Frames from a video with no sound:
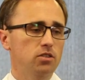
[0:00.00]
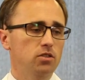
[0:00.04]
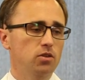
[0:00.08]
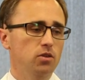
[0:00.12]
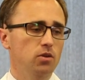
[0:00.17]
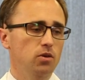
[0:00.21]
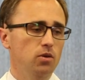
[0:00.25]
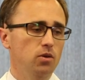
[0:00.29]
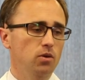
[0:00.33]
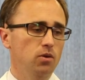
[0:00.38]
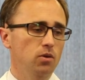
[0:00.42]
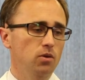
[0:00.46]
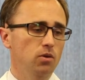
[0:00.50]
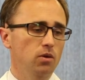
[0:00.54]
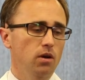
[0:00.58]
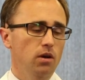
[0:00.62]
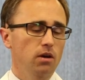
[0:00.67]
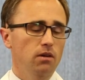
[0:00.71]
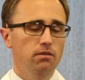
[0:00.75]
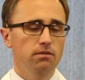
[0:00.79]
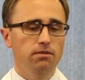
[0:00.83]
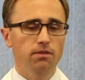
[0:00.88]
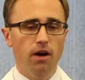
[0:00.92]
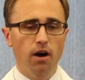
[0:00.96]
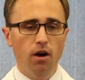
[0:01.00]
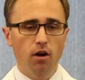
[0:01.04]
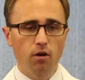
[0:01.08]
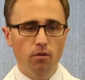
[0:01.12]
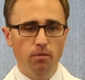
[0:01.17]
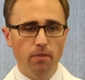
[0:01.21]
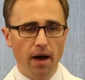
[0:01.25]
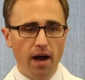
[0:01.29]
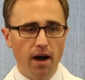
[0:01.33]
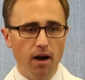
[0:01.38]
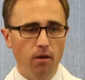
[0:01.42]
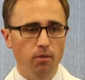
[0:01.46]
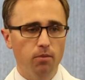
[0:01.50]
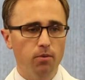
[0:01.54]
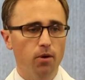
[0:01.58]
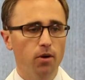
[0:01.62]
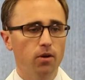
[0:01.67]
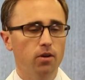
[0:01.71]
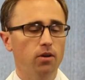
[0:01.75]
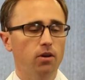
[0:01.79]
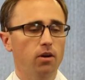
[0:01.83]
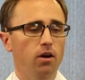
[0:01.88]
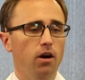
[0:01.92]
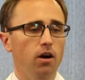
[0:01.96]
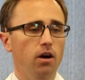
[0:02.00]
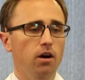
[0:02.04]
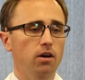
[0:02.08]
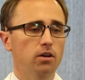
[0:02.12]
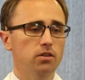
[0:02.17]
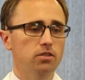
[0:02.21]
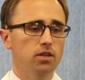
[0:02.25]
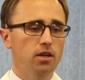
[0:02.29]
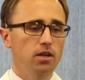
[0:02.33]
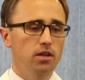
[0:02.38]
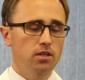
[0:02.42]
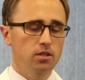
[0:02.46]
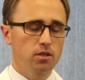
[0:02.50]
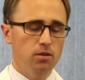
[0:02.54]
to follow bowel protocols,